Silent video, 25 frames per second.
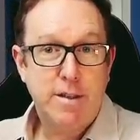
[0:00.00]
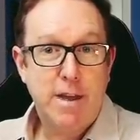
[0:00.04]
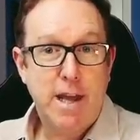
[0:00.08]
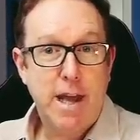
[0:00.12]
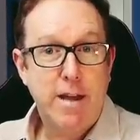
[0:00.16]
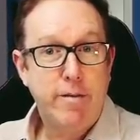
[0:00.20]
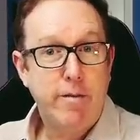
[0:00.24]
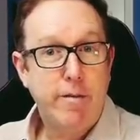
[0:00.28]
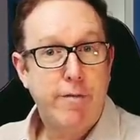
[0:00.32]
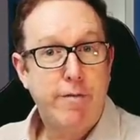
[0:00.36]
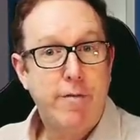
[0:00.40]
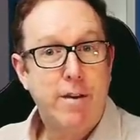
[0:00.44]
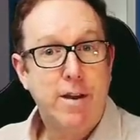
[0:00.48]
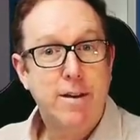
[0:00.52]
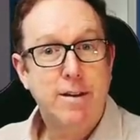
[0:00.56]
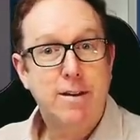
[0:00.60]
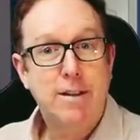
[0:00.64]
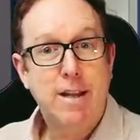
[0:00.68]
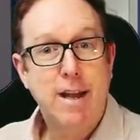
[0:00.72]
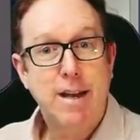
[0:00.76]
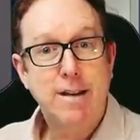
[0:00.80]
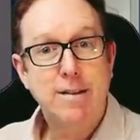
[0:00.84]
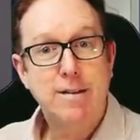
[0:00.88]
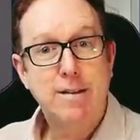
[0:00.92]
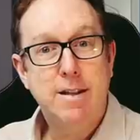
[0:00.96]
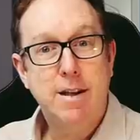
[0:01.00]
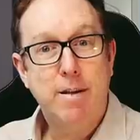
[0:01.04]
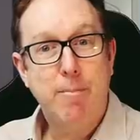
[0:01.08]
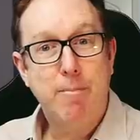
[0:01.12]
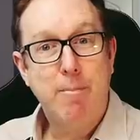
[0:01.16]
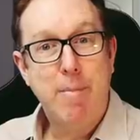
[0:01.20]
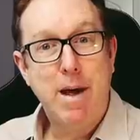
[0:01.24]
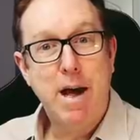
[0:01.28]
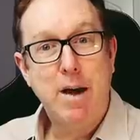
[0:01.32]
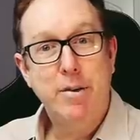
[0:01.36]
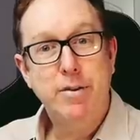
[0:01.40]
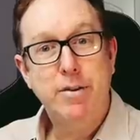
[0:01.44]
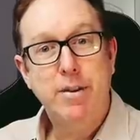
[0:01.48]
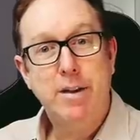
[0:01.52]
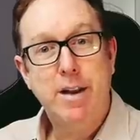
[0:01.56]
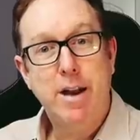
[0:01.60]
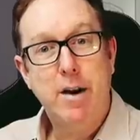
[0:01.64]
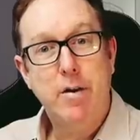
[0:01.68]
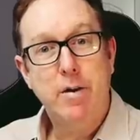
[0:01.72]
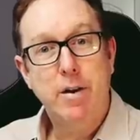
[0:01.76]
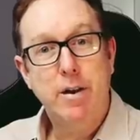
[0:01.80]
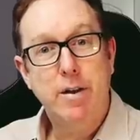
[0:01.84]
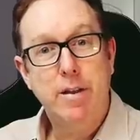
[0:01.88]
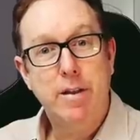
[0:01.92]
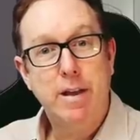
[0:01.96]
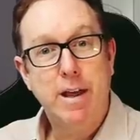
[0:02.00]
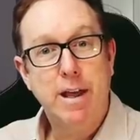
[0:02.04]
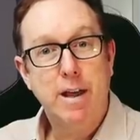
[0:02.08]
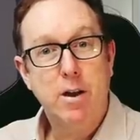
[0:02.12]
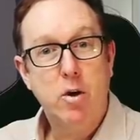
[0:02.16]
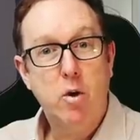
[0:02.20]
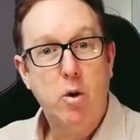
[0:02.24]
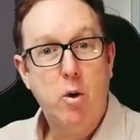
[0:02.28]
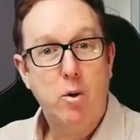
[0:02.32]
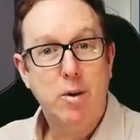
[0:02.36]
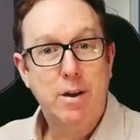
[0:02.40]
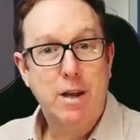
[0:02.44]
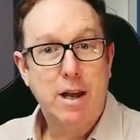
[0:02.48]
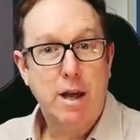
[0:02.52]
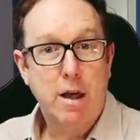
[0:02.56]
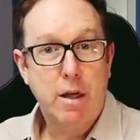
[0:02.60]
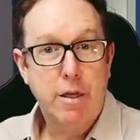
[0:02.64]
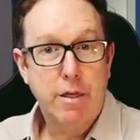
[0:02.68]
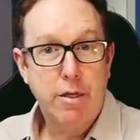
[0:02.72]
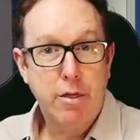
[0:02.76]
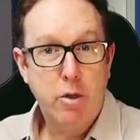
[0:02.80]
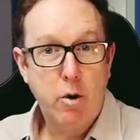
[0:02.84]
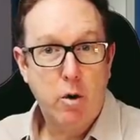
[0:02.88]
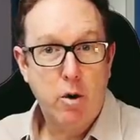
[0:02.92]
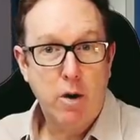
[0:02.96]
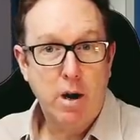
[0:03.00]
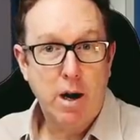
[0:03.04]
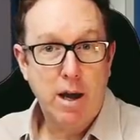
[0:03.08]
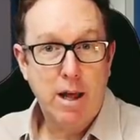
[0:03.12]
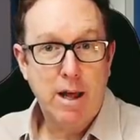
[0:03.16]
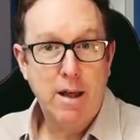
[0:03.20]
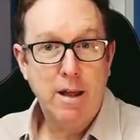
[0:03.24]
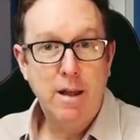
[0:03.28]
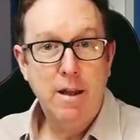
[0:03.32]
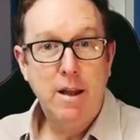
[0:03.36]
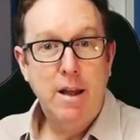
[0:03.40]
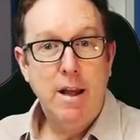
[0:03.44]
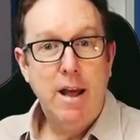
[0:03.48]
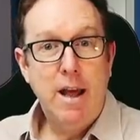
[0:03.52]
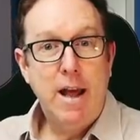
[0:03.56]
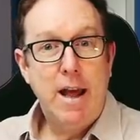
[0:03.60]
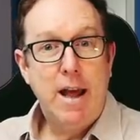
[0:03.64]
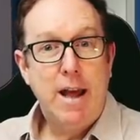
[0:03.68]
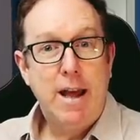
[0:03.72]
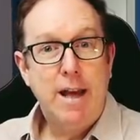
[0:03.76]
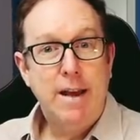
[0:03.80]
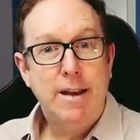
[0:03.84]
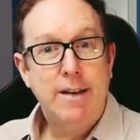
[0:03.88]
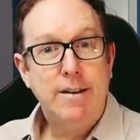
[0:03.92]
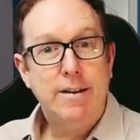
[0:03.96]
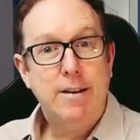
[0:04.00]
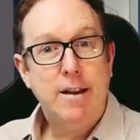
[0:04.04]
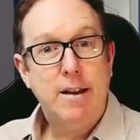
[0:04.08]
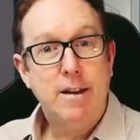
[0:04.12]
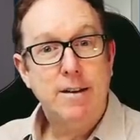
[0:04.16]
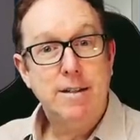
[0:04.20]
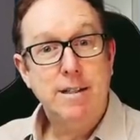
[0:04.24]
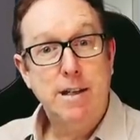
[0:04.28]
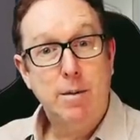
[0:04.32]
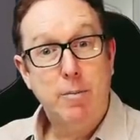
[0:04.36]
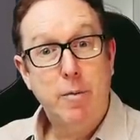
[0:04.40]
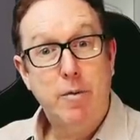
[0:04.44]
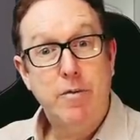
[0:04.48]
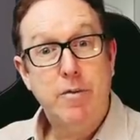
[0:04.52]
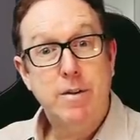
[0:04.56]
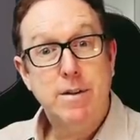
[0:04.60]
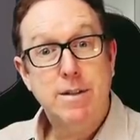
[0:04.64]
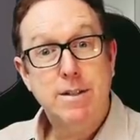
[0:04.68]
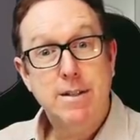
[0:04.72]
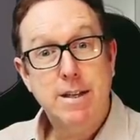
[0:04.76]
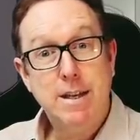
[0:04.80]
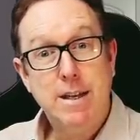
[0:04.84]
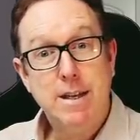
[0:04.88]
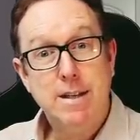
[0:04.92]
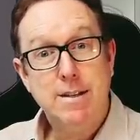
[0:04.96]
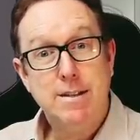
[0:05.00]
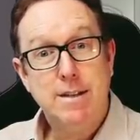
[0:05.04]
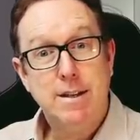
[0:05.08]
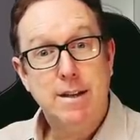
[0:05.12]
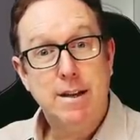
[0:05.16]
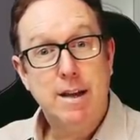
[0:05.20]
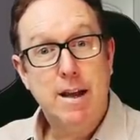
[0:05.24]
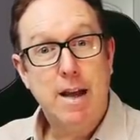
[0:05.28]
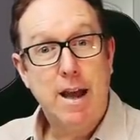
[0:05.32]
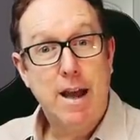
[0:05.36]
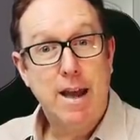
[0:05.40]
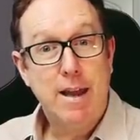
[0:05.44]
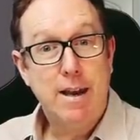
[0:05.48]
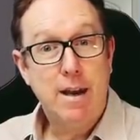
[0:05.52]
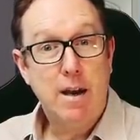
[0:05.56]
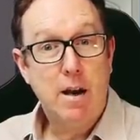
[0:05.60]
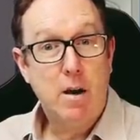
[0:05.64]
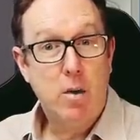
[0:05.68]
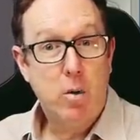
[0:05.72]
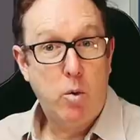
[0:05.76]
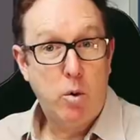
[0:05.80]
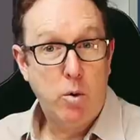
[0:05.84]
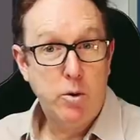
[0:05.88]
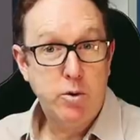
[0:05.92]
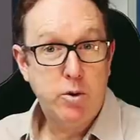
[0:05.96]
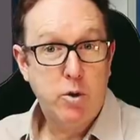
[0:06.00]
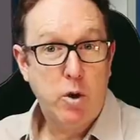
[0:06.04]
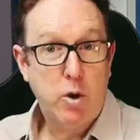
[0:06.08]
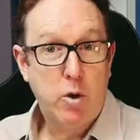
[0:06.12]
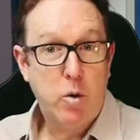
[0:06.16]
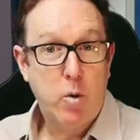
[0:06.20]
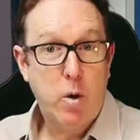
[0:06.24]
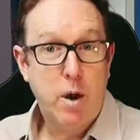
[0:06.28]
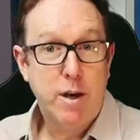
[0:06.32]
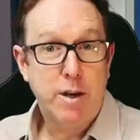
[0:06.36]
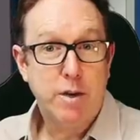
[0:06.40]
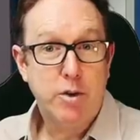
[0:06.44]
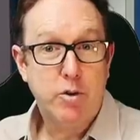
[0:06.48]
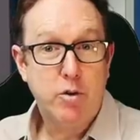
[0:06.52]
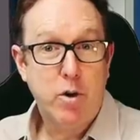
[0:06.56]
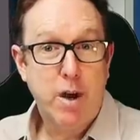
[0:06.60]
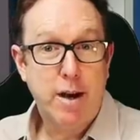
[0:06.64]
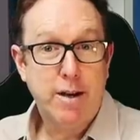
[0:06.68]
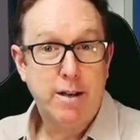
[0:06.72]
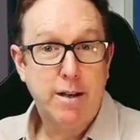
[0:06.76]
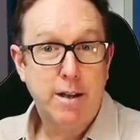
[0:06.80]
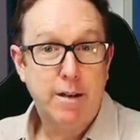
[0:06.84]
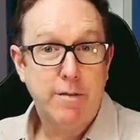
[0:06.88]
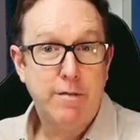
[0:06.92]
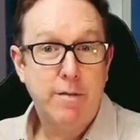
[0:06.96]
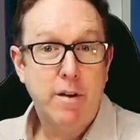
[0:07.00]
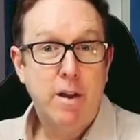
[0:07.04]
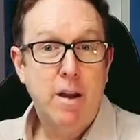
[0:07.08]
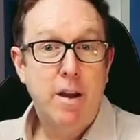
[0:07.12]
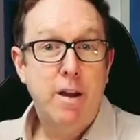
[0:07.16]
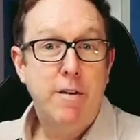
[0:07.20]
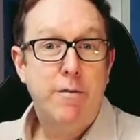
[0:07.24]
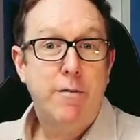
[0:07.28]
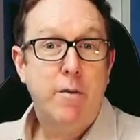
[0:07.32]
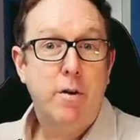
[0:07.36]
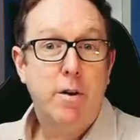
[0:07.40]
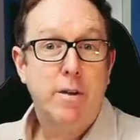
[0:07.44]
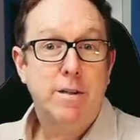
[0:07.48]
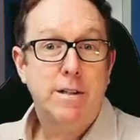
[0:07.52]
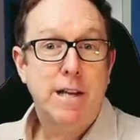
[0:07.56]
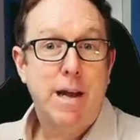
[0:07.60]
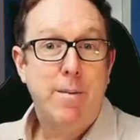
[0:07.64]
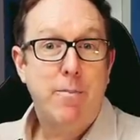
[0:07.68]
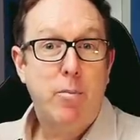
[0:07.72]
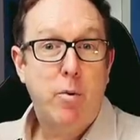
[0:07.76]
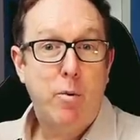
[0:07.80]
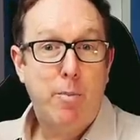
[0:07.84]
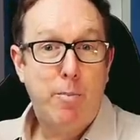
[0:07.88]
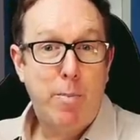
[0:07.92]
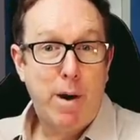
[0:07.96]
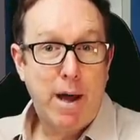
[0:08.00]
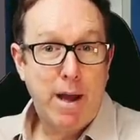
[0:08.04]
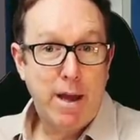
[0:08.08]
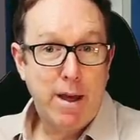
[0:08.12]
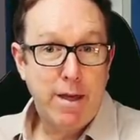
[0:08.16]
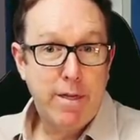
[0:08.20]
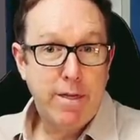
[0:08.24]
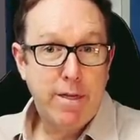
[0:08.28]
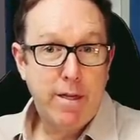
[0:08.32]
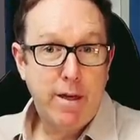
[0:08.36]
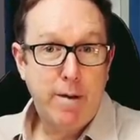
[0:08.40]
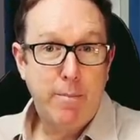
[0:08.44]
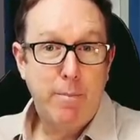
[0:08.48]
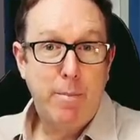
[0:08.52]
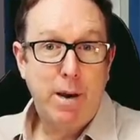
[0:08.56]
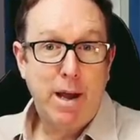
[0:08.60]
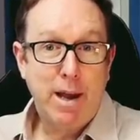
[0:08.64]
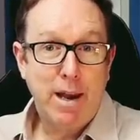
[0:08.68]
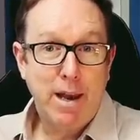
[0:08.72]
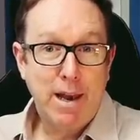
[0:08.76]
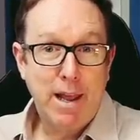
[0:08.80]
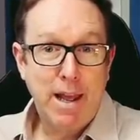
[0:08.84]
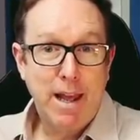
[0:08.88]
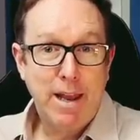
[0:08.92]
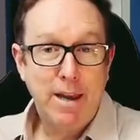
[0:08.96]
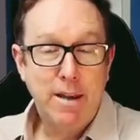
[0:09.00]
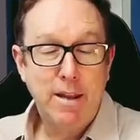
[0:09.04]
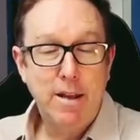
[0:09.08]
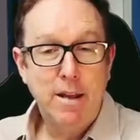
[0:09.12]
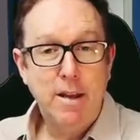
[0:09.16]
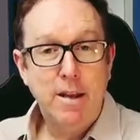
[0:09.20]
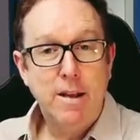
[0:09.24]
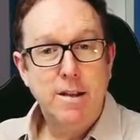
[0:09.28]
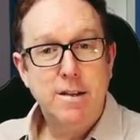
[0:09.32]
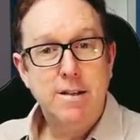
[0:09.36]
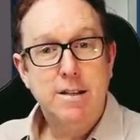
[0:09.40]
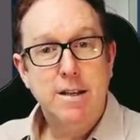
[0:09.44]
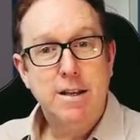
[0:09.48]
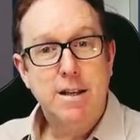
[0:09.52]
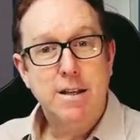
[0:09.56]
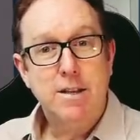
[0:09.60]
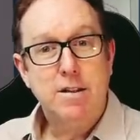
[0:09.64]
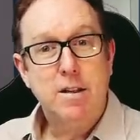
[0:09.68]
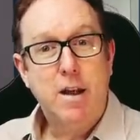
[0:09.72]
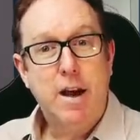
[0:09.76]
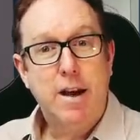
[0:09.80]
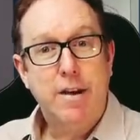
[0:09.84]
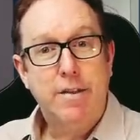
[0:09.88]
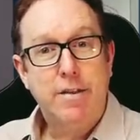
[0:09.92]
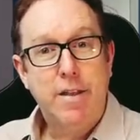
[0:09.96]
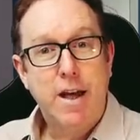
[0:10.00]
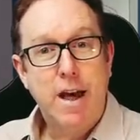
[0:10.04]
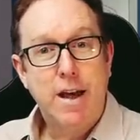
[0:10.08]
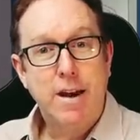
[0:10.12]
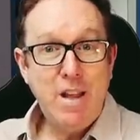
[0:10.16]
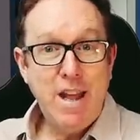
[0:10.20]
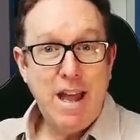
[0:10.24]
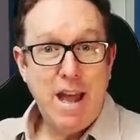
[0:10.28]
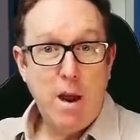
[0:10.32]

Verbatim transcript: They have a fantastic mountain area there called Cazorla, and some of the cities in Jaén are also quite attractive, for example, Baetha, Bailen, cities like that.